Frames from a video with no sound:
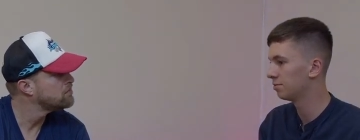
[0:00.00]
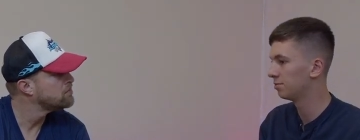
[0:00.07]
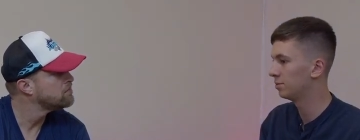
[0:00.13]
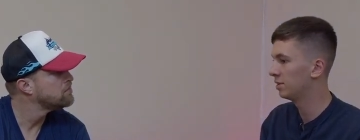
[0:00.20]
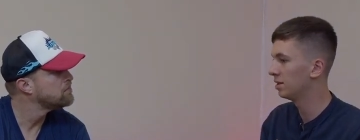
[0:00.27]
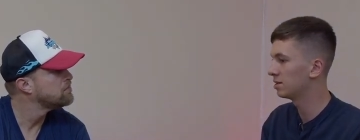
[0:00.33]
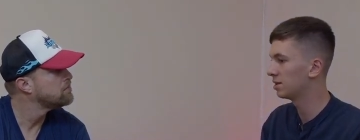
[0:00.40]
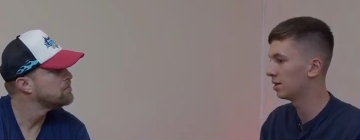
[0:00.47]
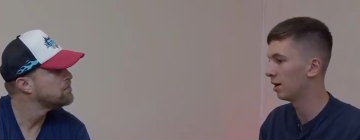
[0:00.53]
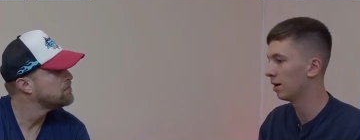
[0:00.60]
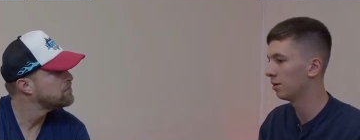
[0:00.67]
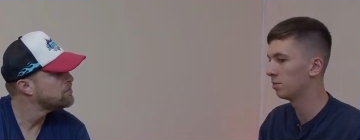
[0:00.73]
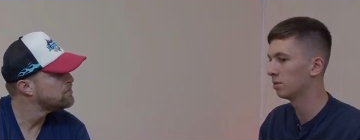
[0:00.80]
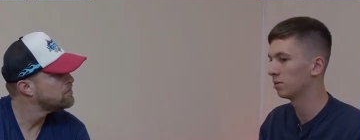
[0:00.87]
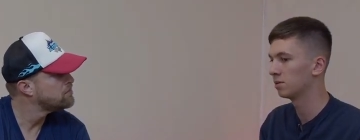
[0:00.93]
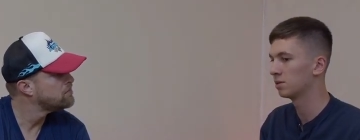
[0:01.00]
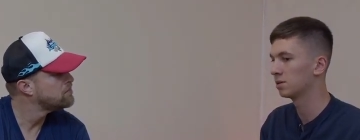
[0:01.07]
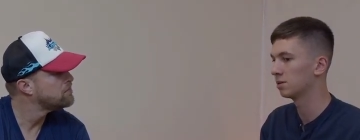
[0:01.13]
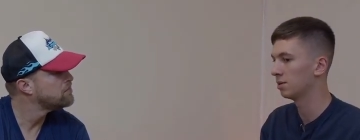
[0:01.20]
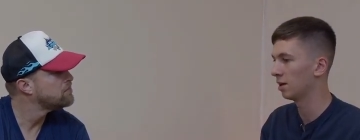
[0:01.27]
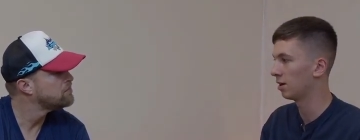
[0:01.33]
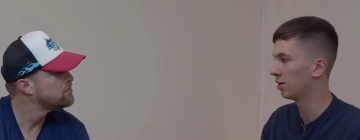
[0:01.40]
Speaker 1: this guy, but
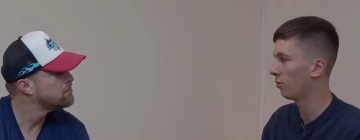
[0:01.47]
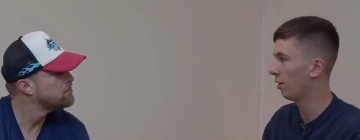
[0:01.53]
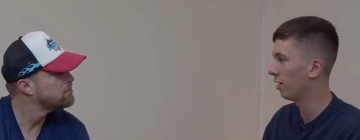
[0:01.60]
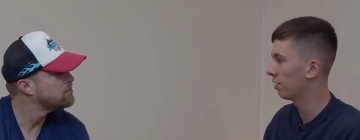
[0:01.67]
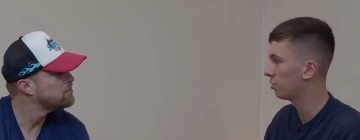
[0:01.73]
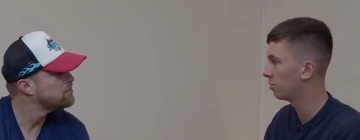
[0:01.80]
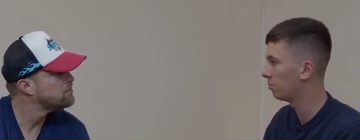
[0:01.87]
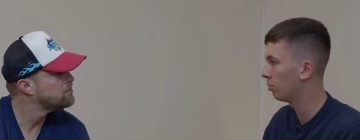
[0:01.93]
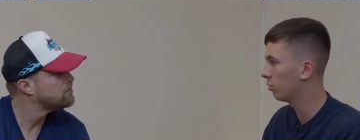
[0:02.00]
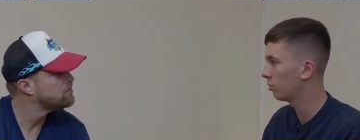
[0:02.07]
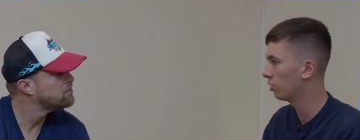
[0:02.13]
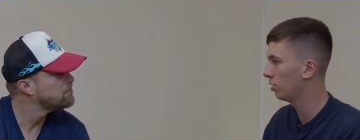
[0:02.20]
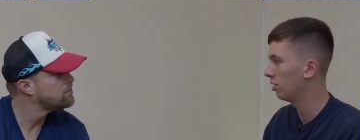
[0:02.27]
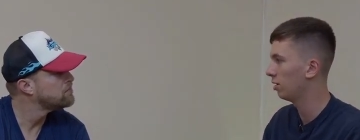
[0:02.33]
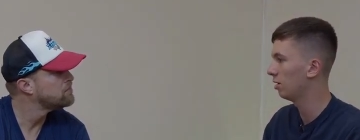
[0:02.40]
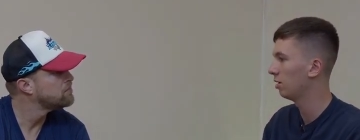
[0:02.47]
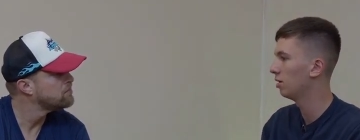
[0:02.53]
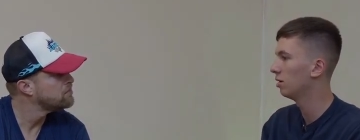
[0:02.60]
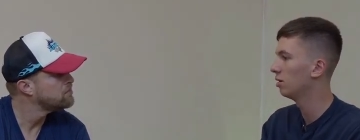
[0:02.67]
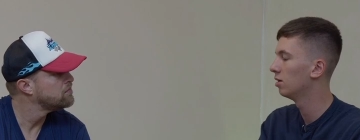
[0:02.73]
like Reinhard Bonnke